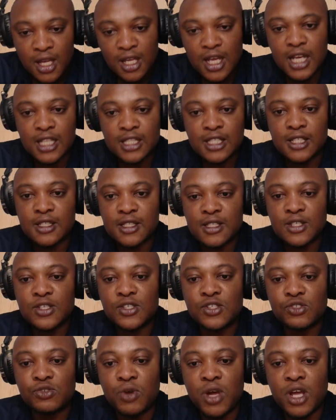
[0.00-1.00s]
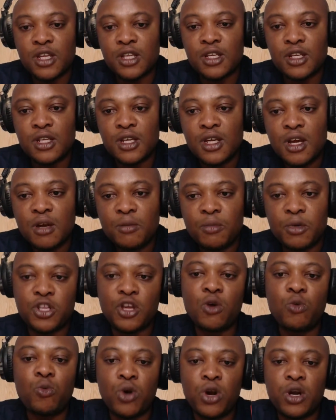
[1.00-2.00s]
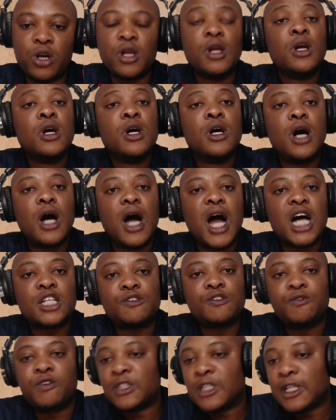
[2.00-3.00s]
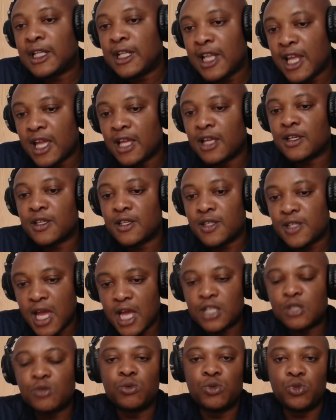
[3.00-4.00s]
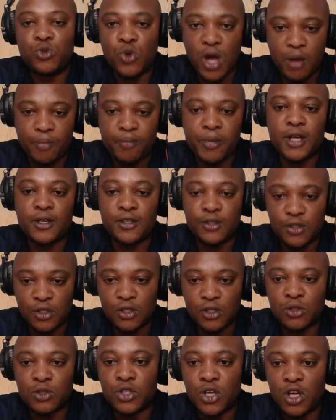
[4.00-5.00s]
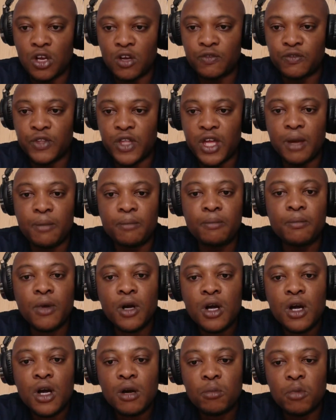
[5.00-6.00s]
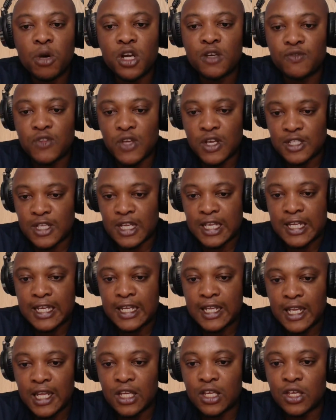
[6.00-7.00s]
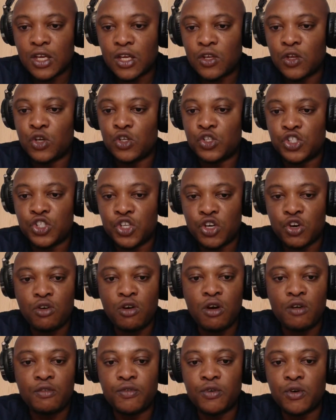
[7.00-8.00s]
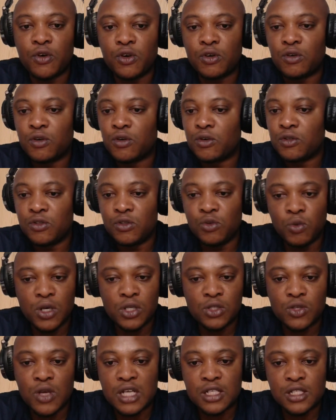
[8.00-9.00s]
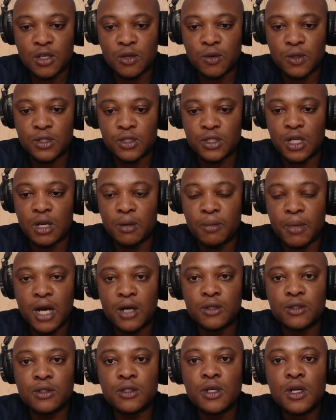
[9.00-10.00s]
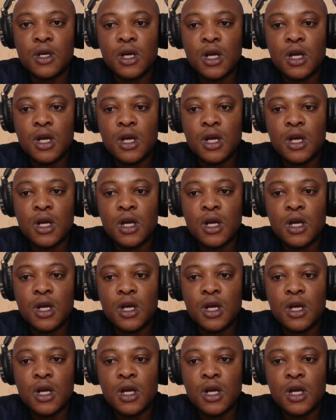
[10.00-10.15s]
getting things ready. But don't worry. As for the links, yes, we'll do our best to include all of them. But if there's any link you're not sure of or you want to ask a question about,